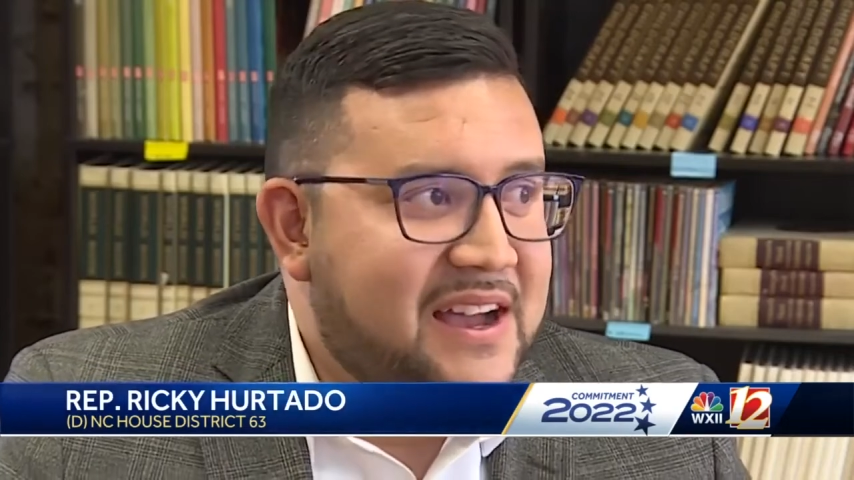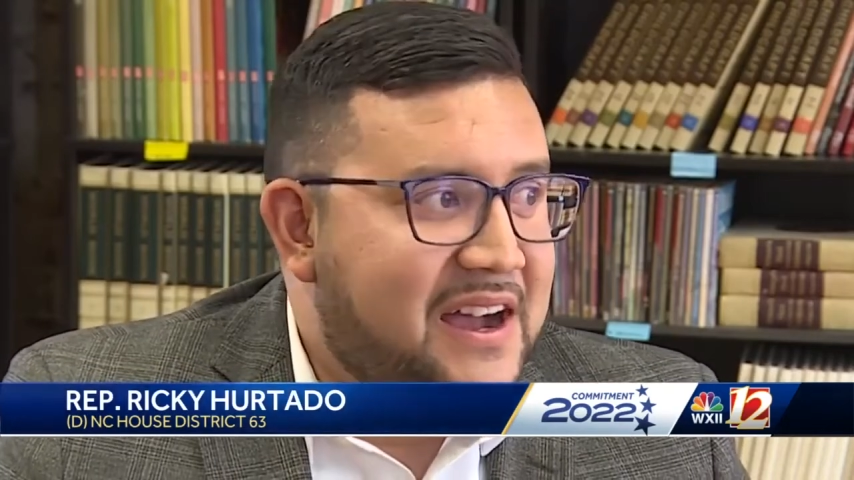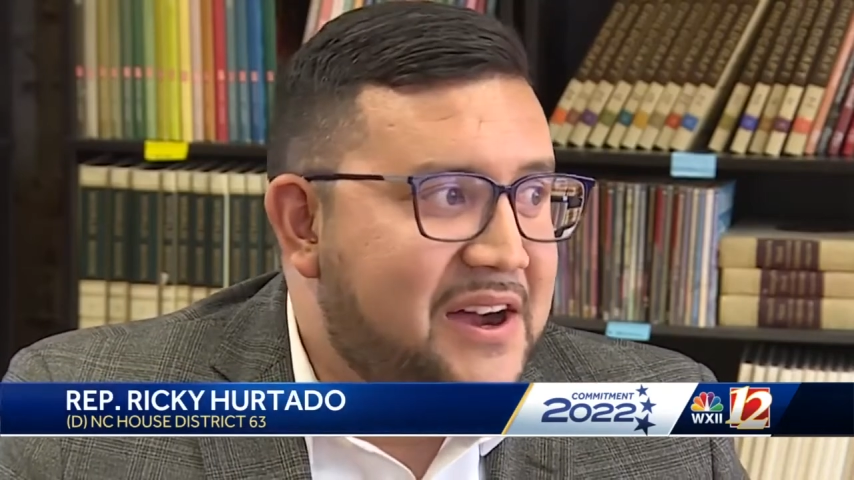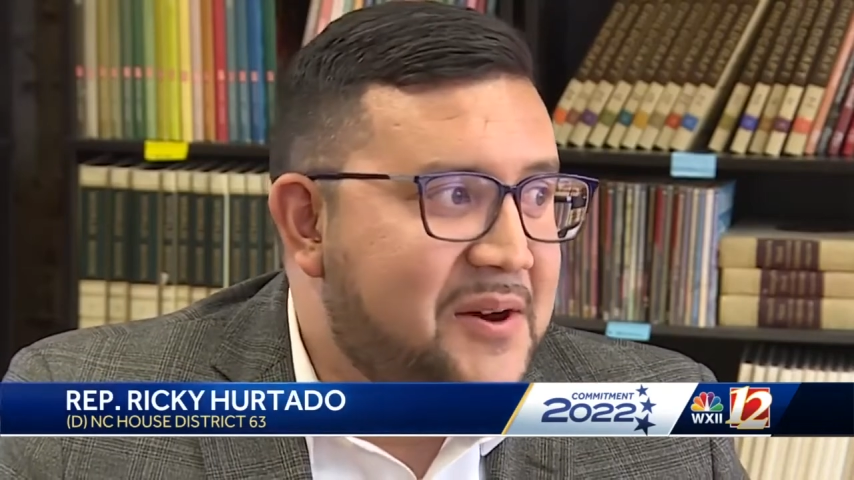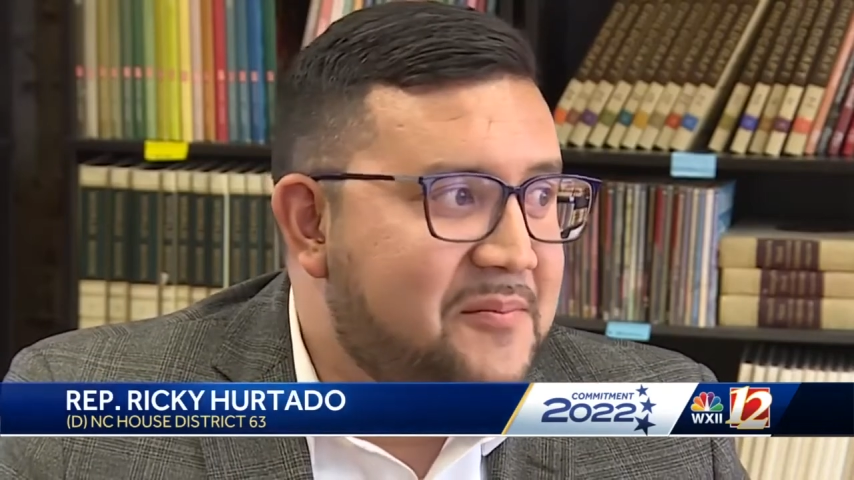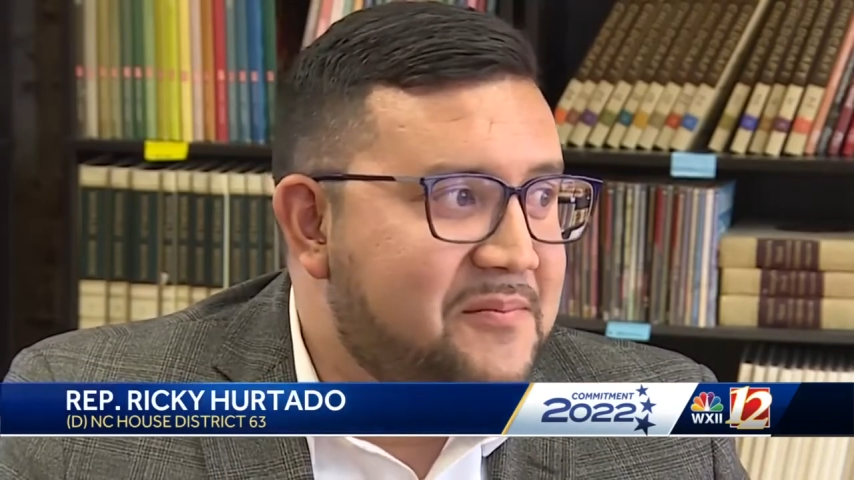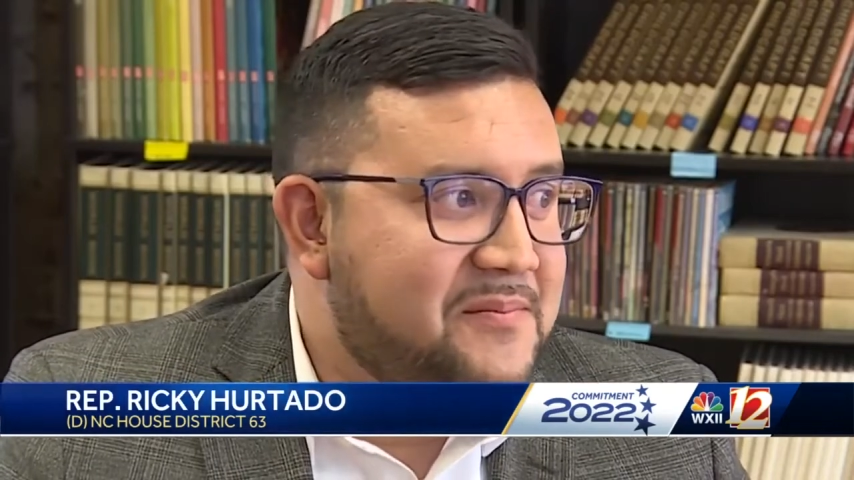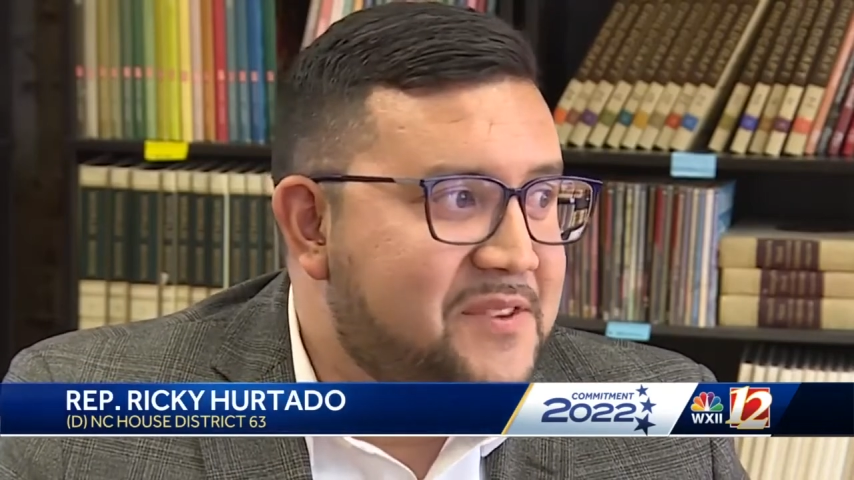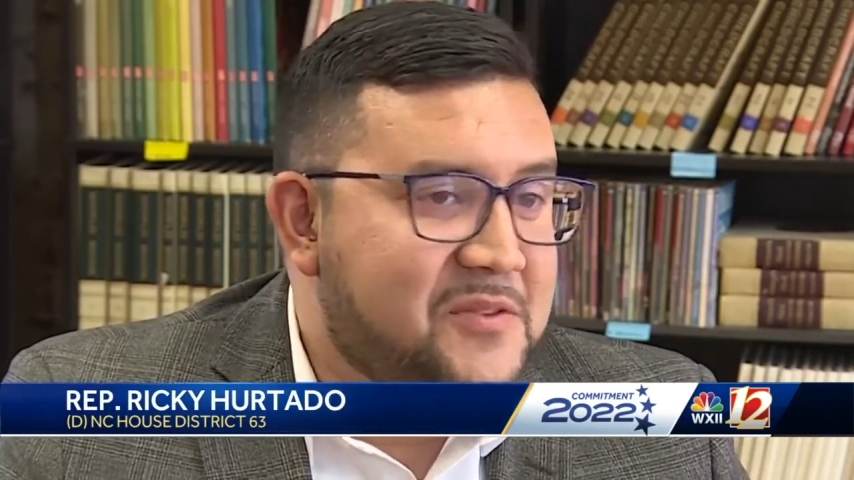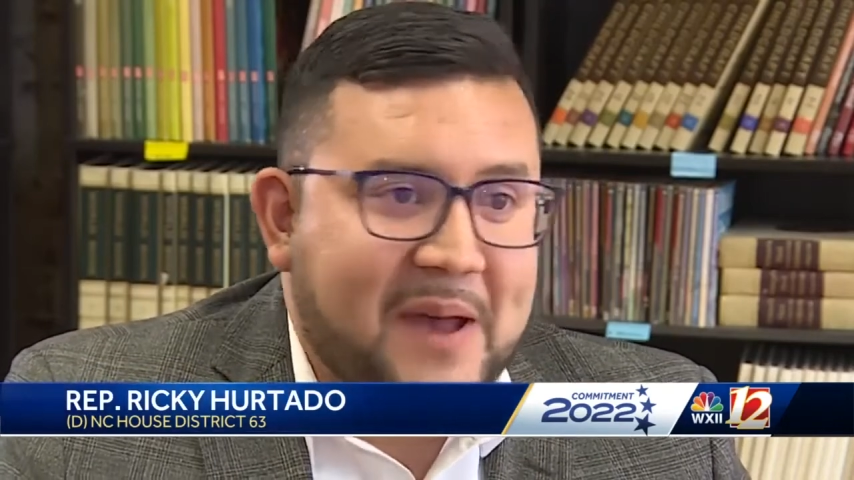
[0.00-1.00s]
um,
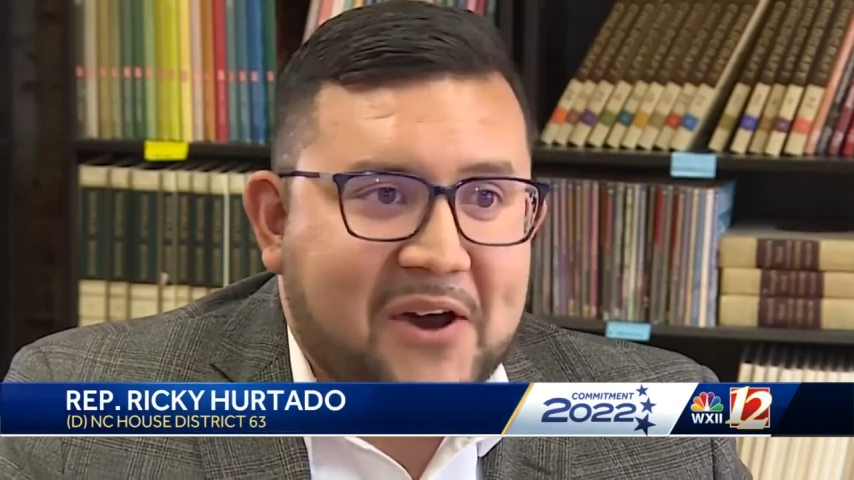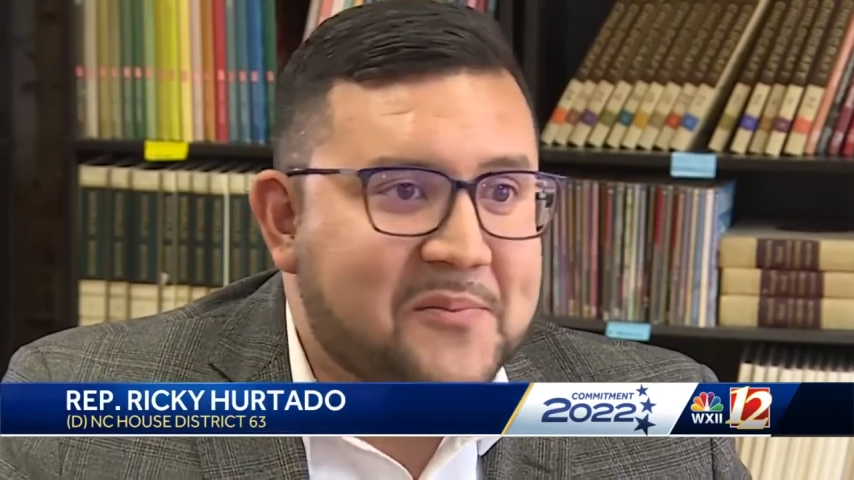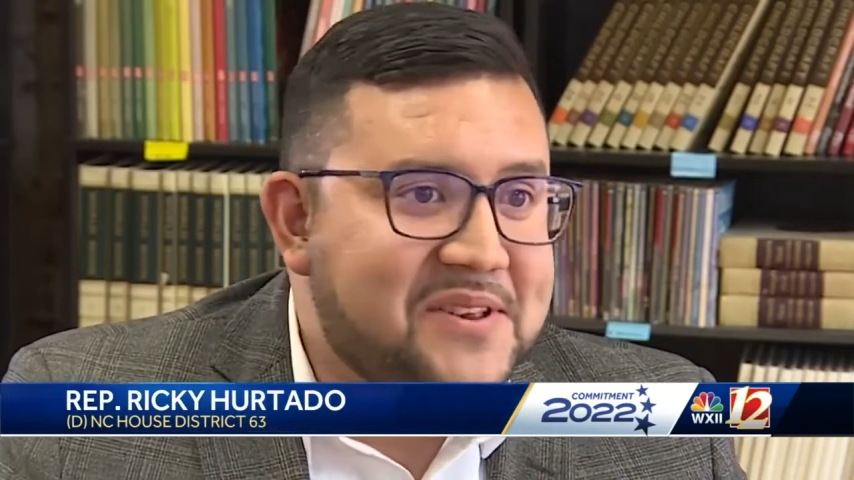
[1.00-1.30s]
spout